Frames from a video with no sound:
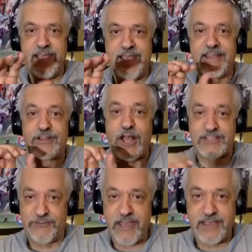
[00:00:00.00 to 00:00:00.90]
in Las
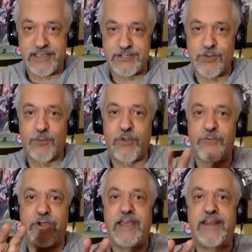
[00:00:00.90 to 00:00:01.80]
Vegas when we were
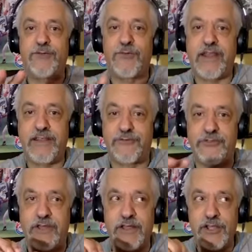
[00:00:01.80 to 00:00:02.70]
getting ready for
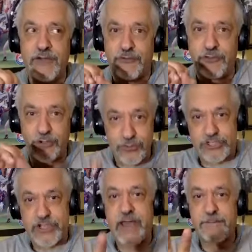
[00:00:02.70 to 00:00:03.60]
the
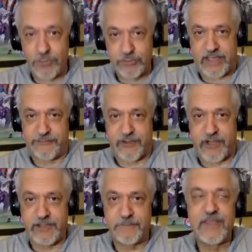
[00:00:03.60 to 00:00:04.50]
Luchad Butte
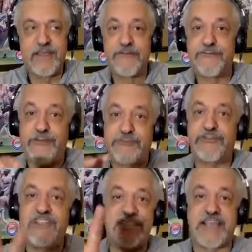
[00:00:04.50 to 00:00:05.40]
fight.
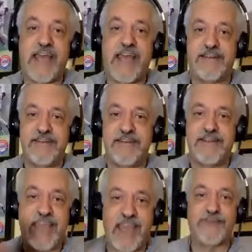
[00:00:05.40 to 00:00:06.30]
50 Cent
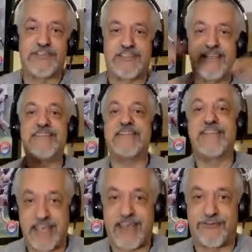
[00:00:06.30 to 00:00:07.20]
gave us these as a
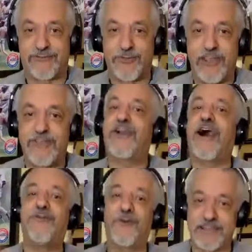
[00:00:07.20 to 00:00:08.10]
gift. We each
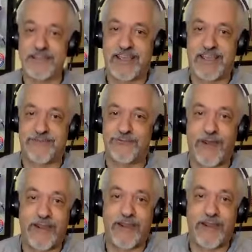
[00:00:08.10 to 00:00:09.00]
got one as a gift. So